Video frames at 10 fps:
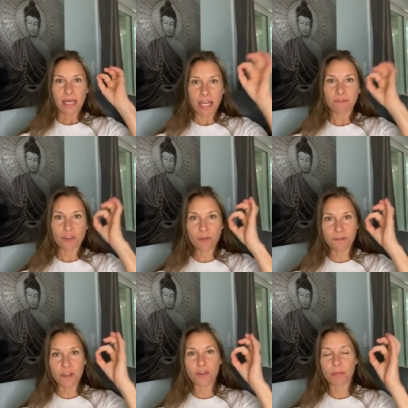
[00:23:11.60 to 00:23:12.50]
If you
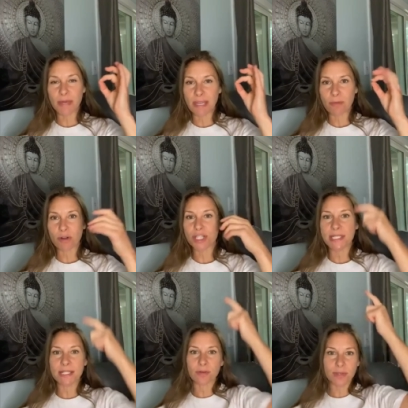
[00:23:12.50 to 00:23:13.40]
feel the big emotion
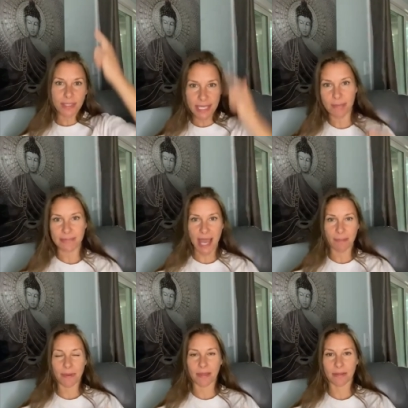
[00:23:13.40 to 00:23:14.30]
still, keep
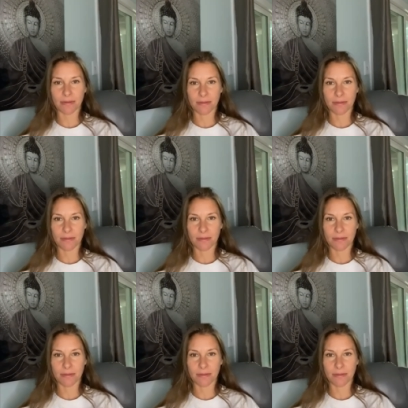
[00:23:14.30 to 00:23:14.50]
tapping.